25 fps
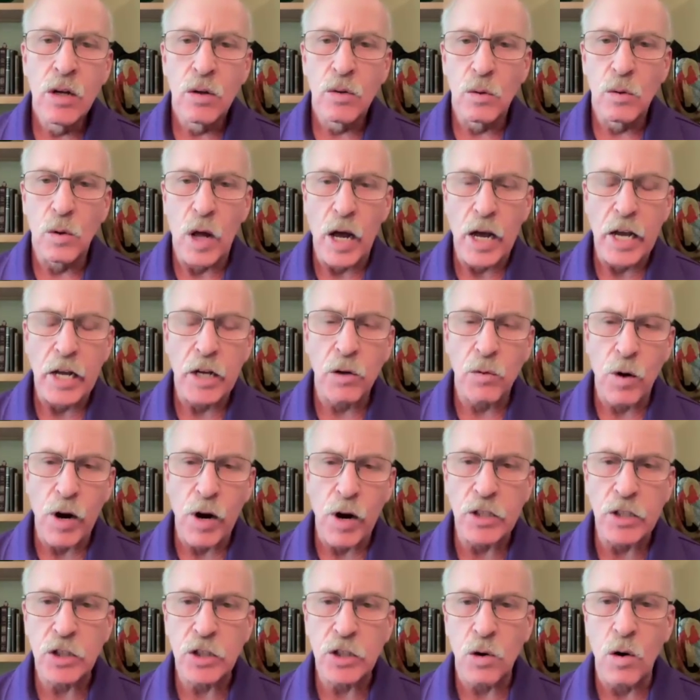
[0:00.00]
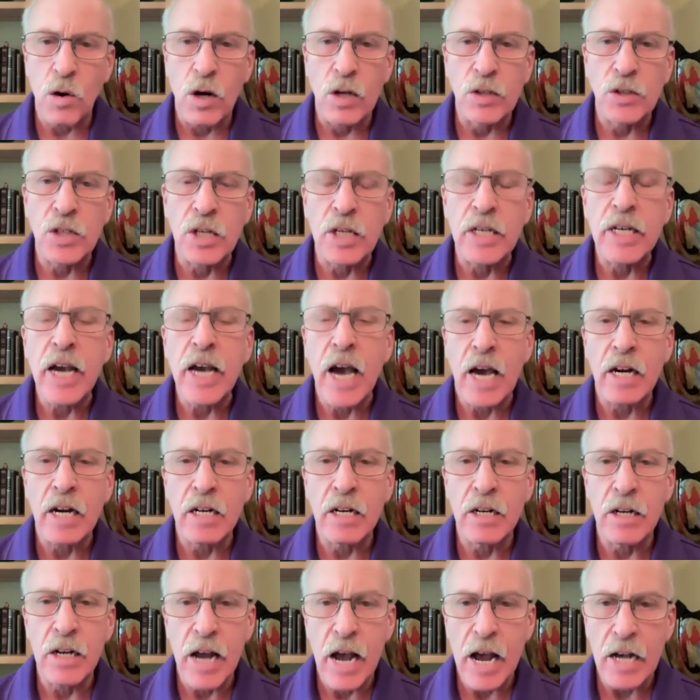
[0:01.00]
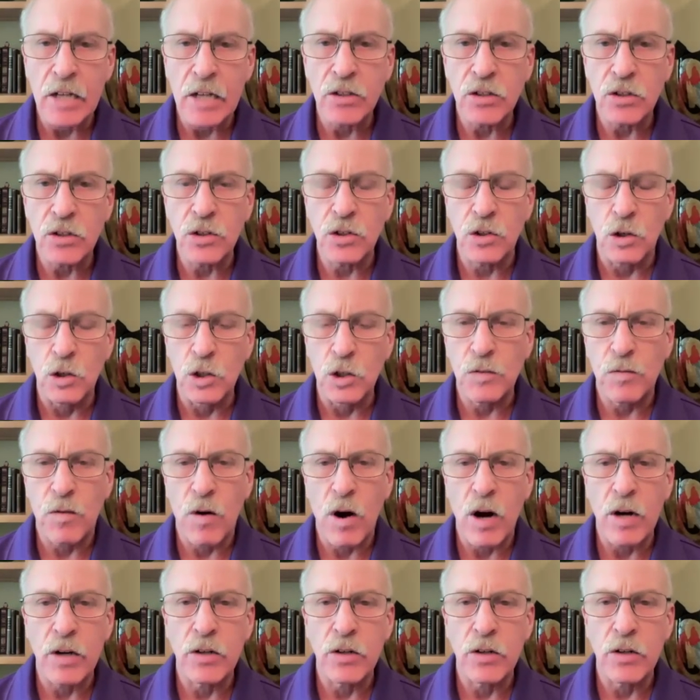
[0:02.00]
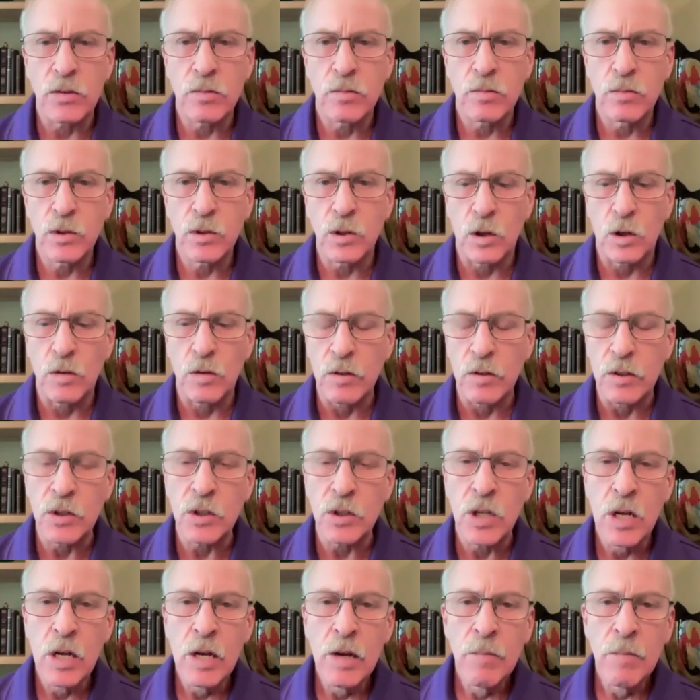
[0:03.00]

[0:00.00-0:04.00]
like Craig's Cause in Canada has a search finder service.